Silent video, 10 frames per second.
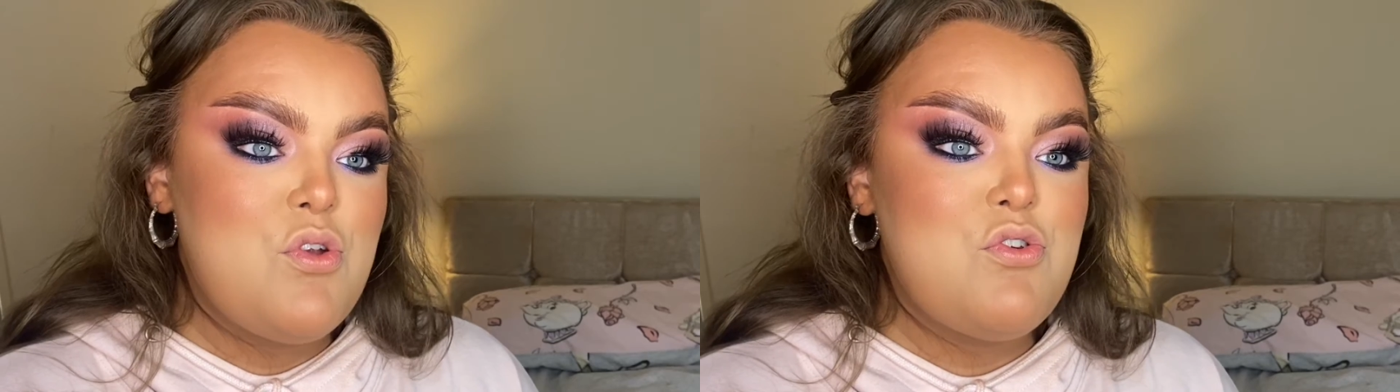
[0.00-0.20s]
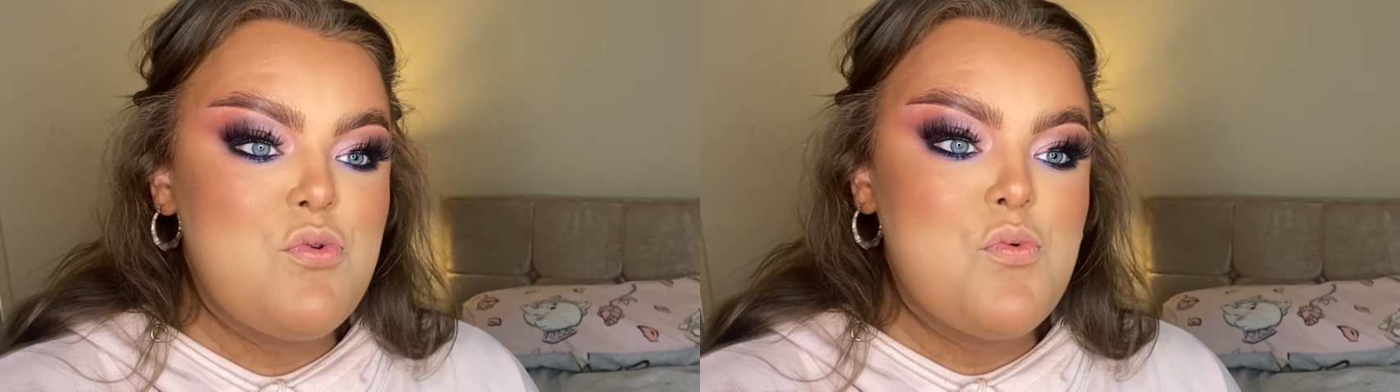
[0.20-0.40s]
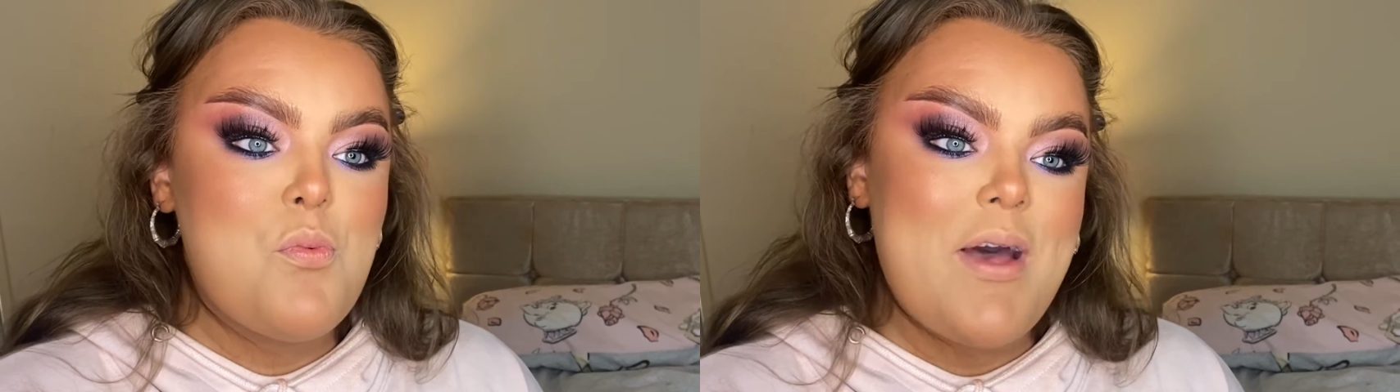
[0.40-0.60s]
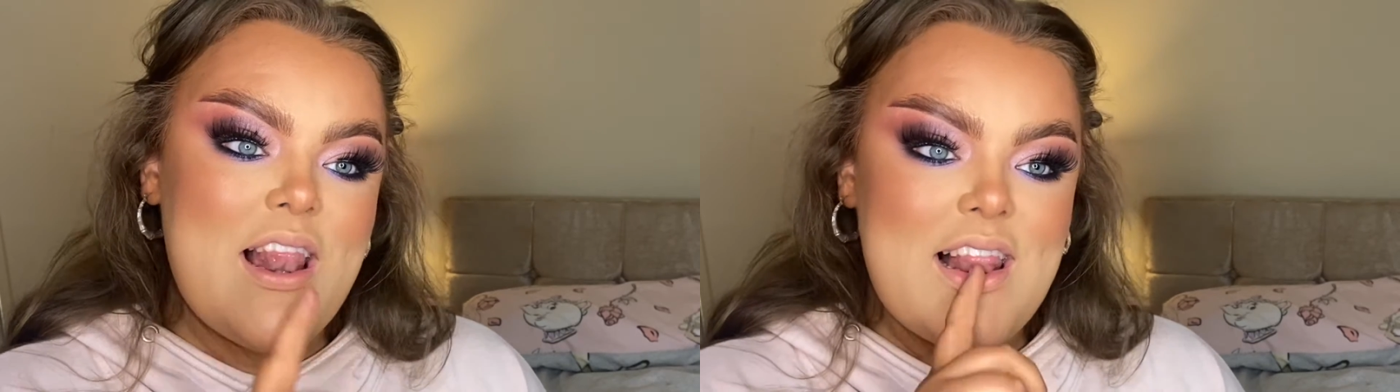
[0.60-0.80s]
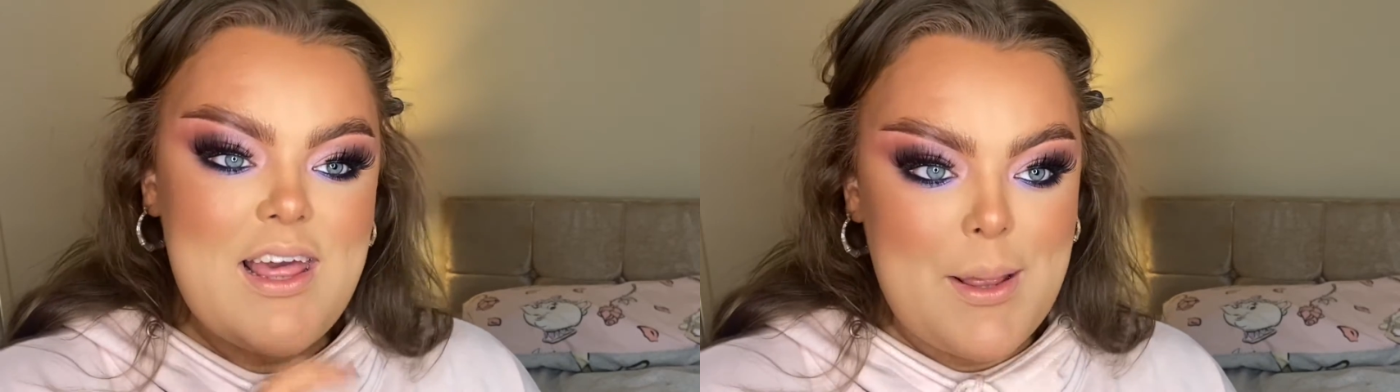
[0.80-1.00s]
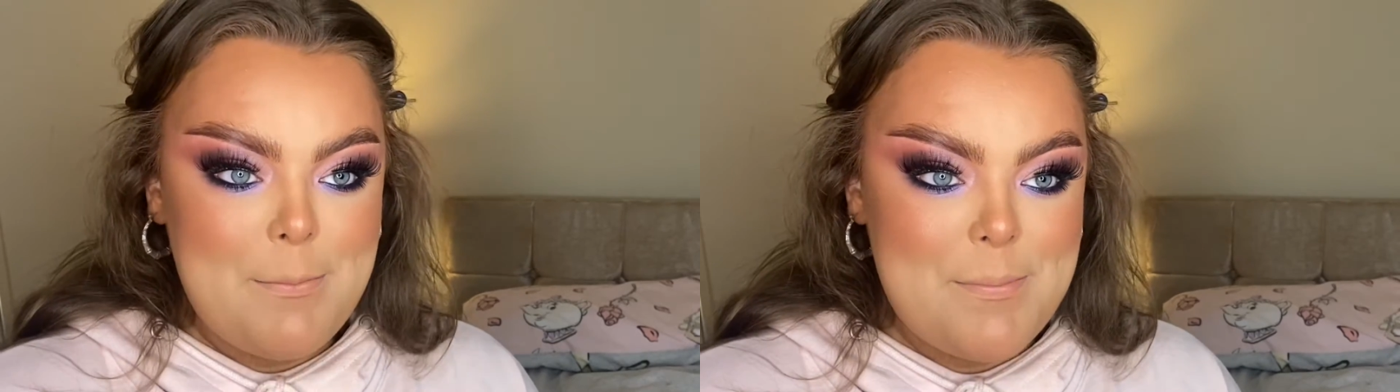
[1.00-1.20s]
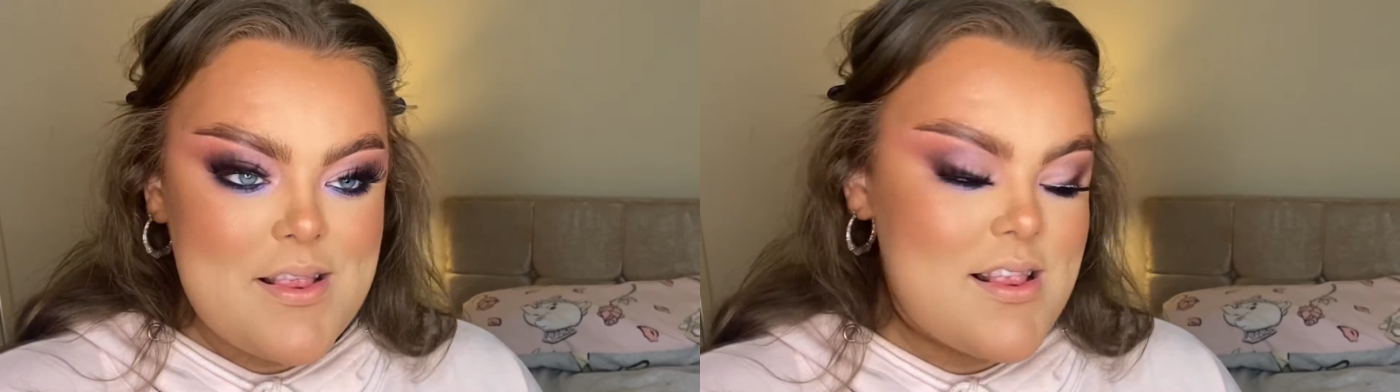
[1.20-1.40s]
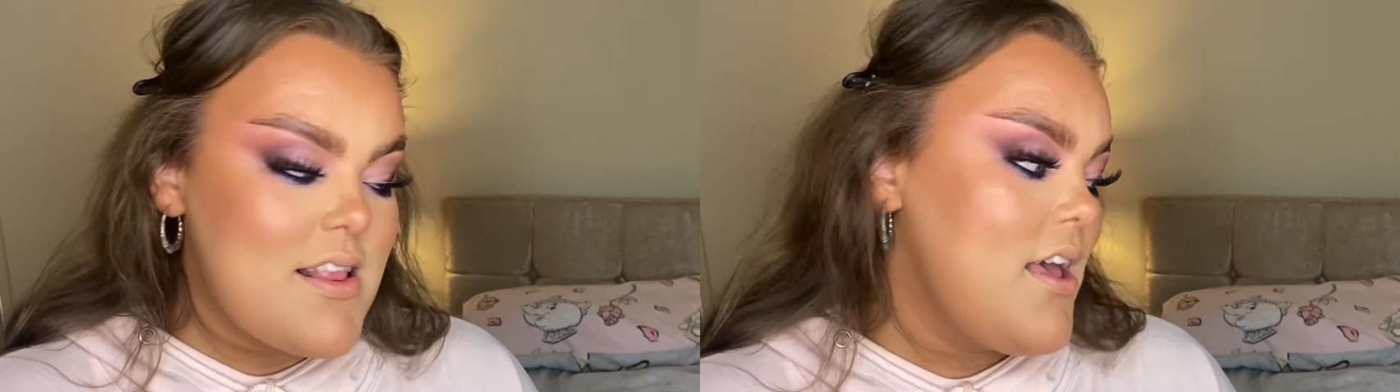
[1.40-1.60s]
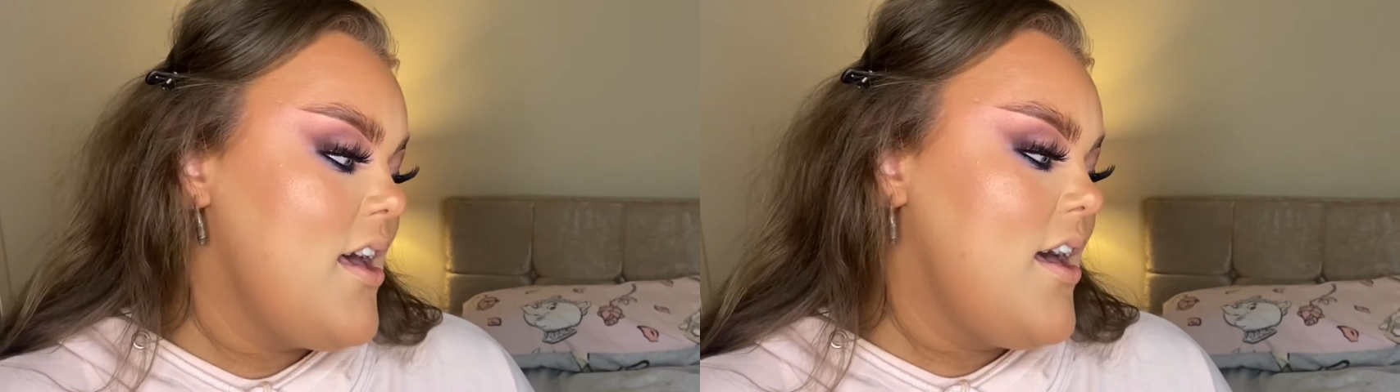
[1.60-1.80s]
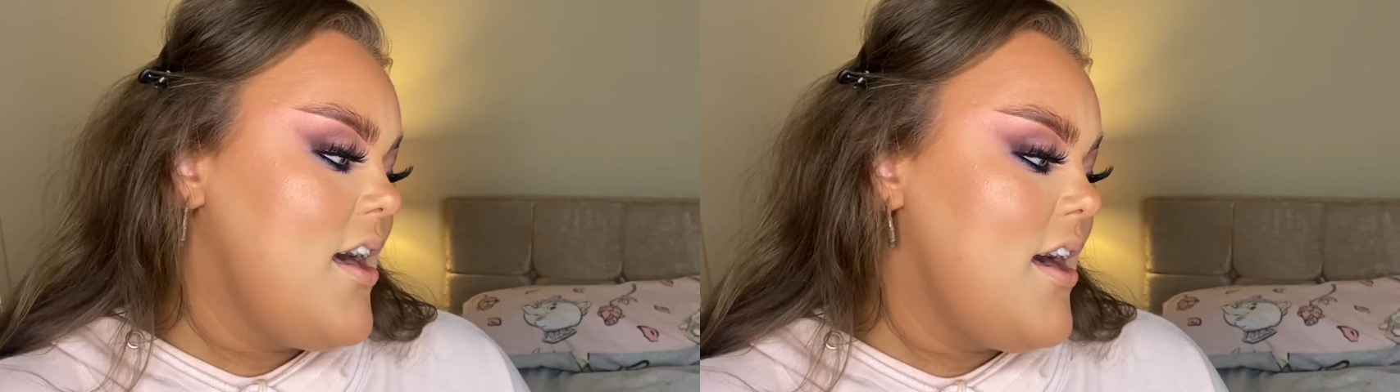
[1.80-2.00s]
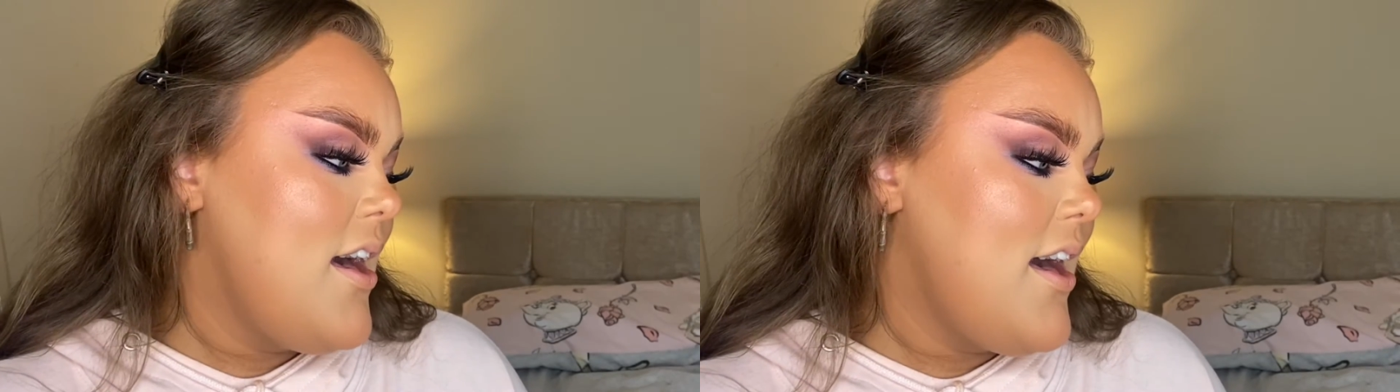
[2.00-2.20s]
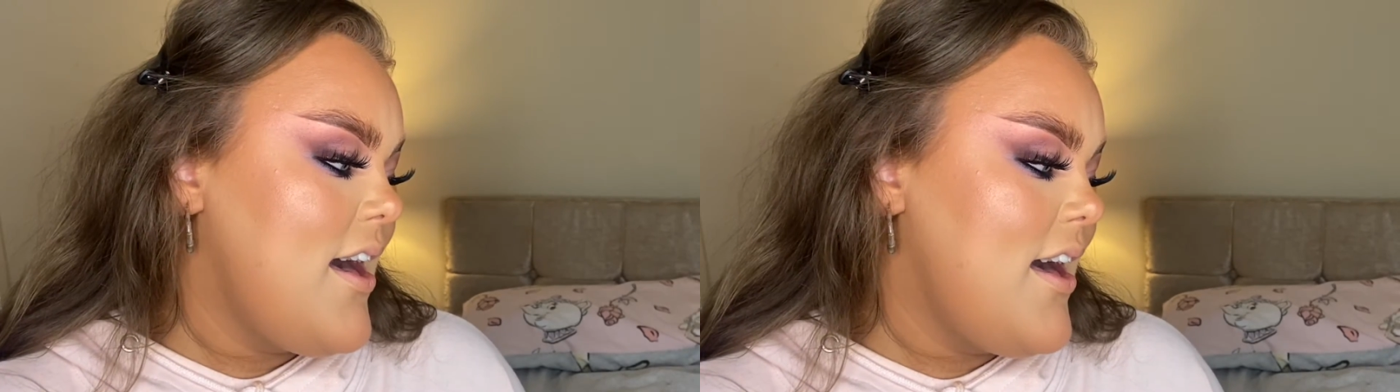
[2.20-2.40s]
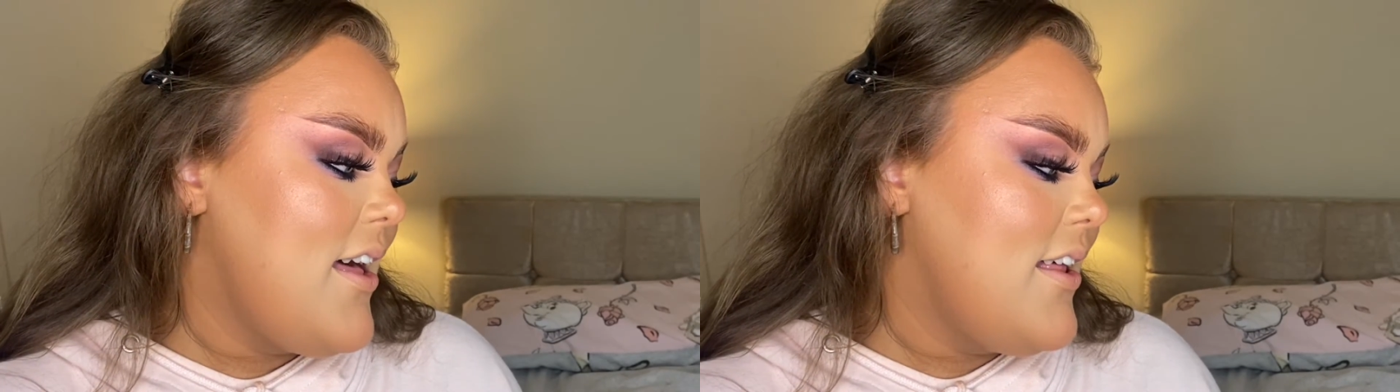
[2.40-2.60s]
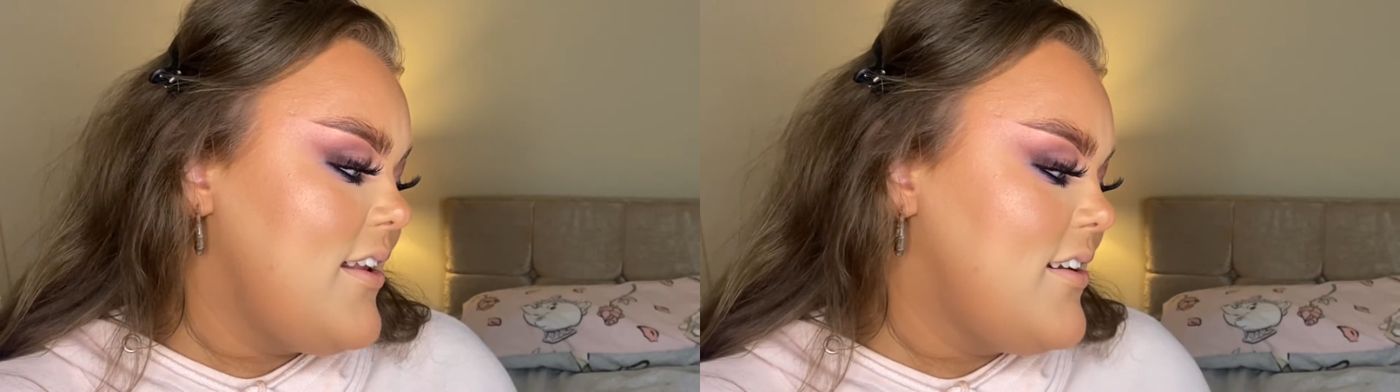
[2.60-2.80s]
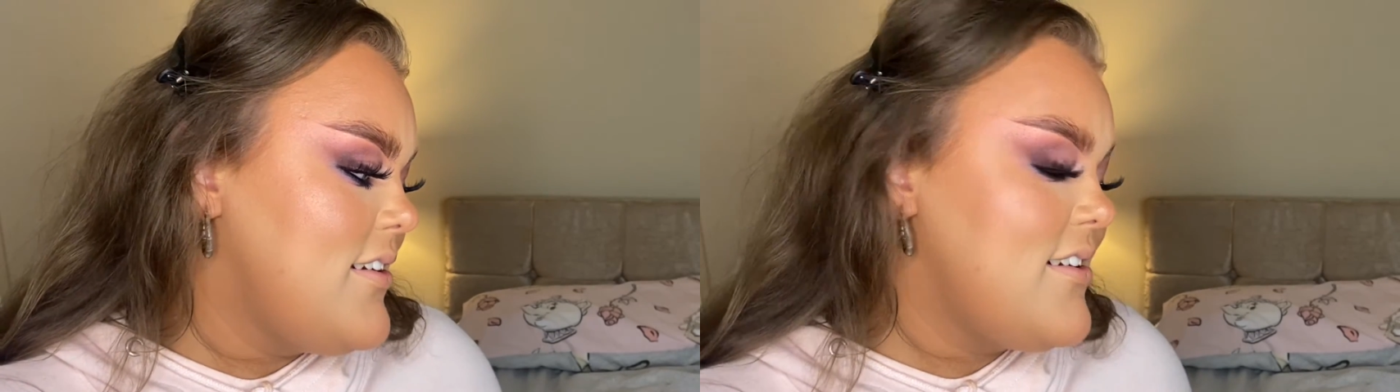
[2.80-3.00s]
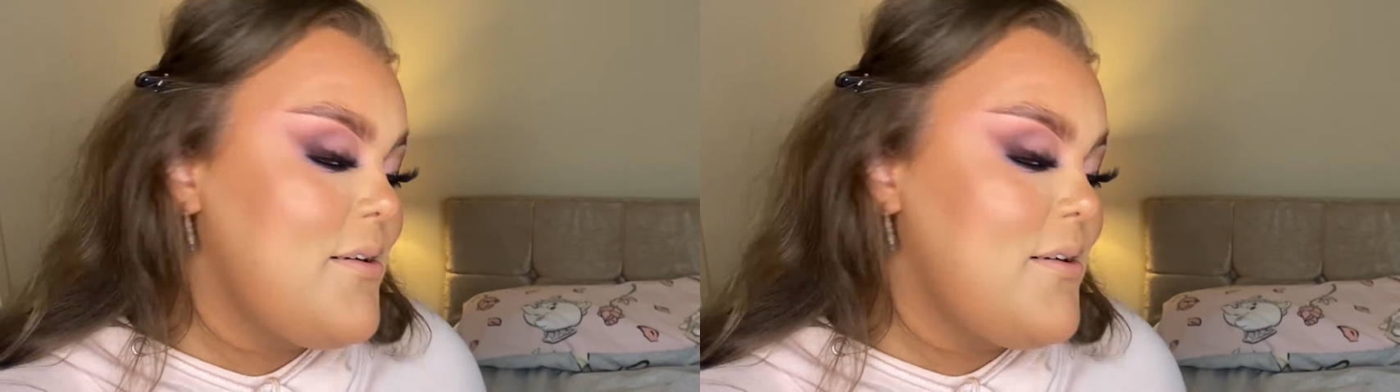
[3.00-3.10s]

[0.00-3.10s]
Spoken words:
do my lips and